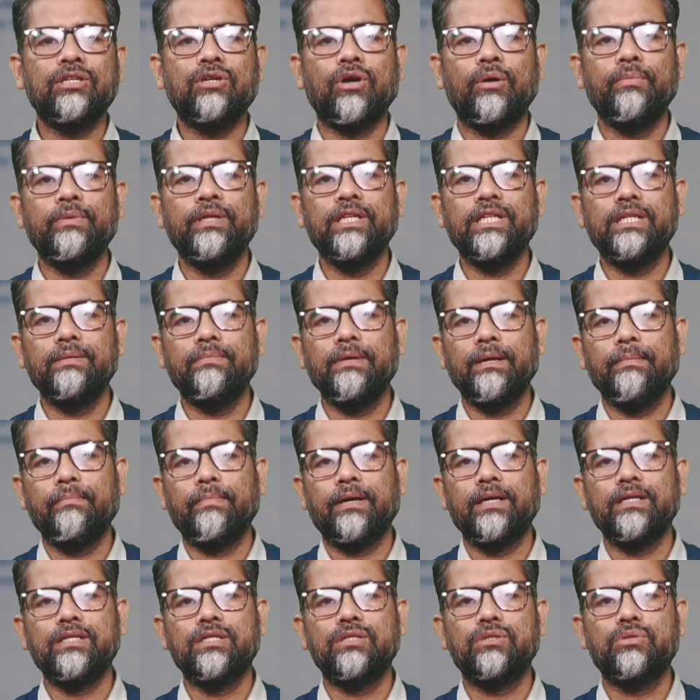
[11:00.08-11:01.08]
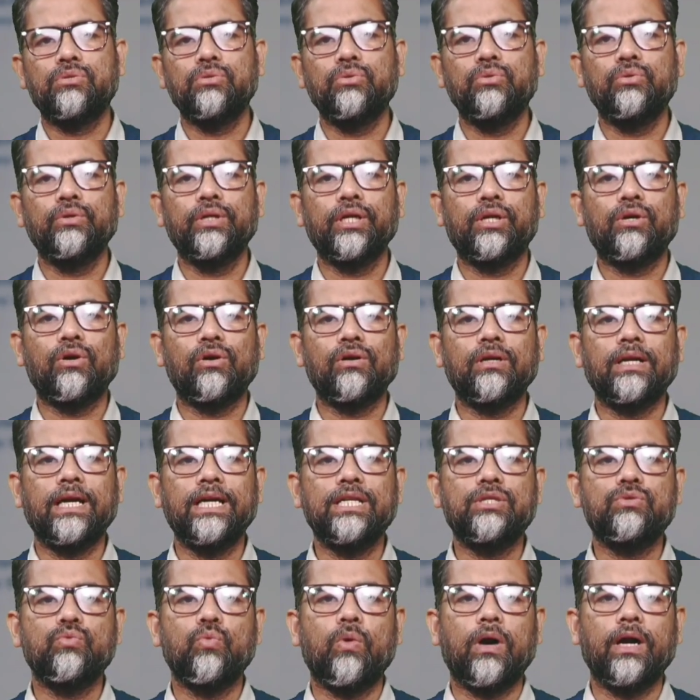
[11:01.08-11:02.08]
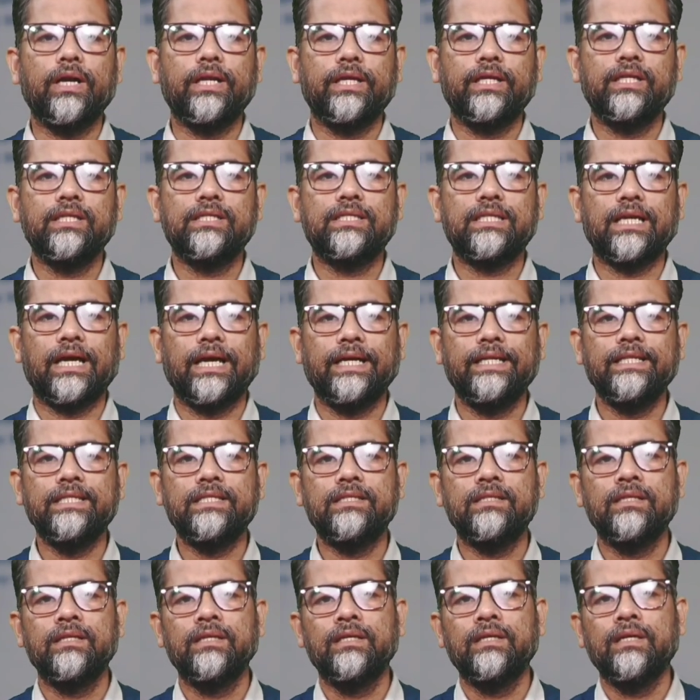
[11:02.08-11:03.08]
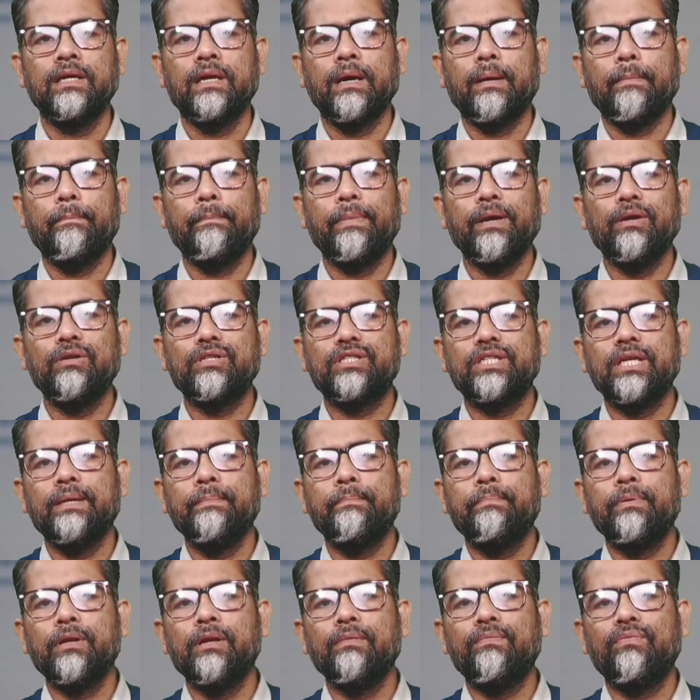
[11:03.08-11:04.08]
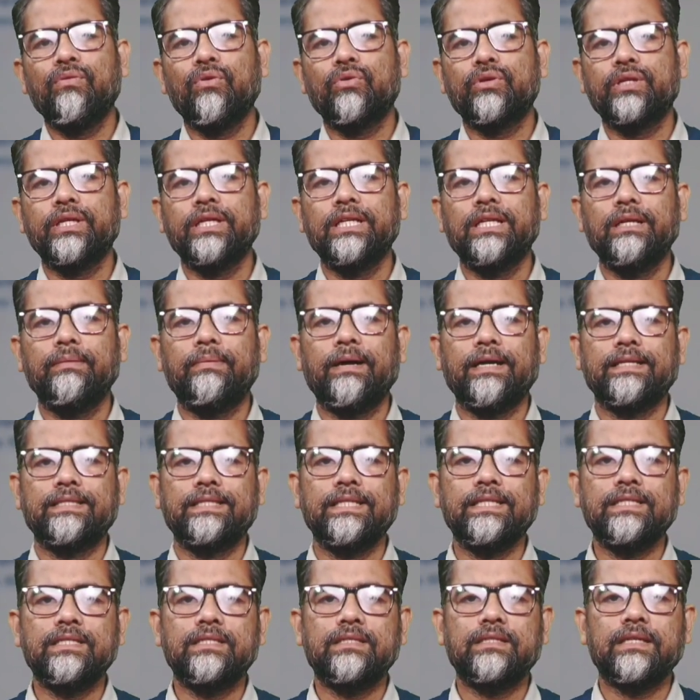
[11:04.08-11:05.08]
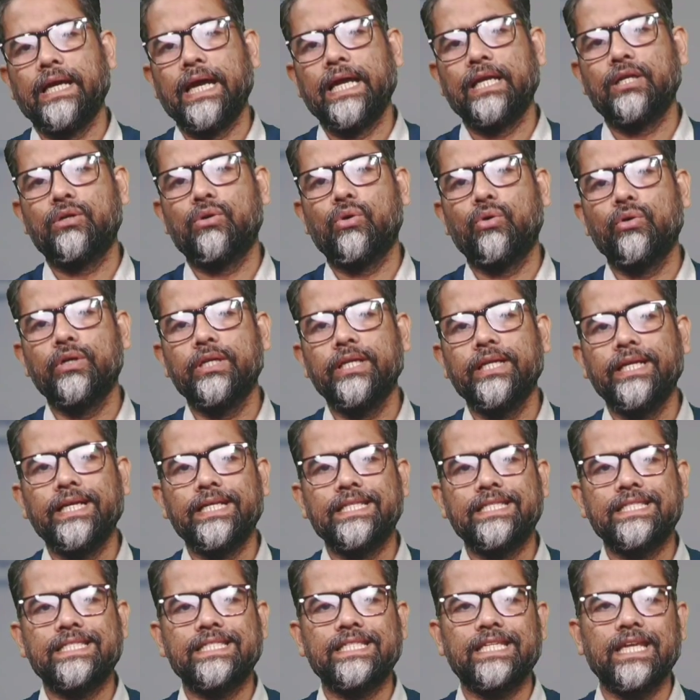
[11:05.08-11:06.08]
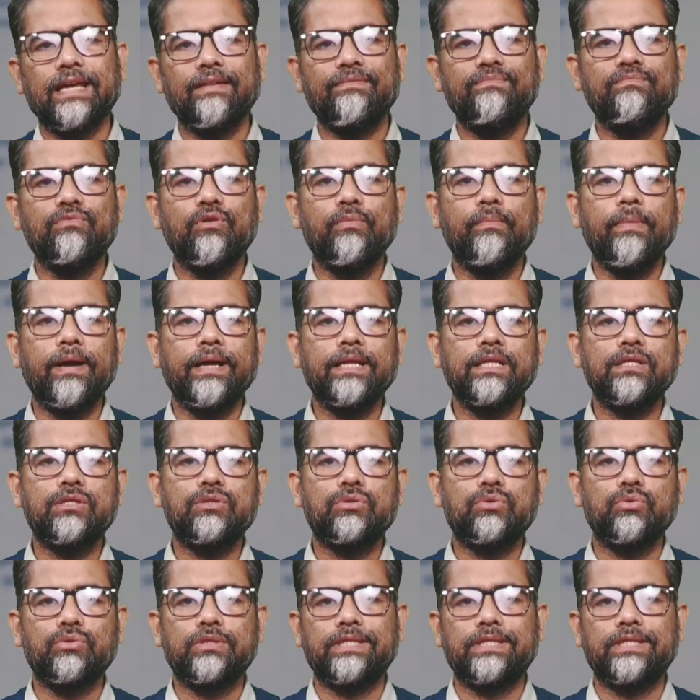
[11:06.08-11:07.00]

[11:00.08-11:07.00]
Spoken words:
community members to recognize warning signs, build simple floating devices, and coordinate safe movements to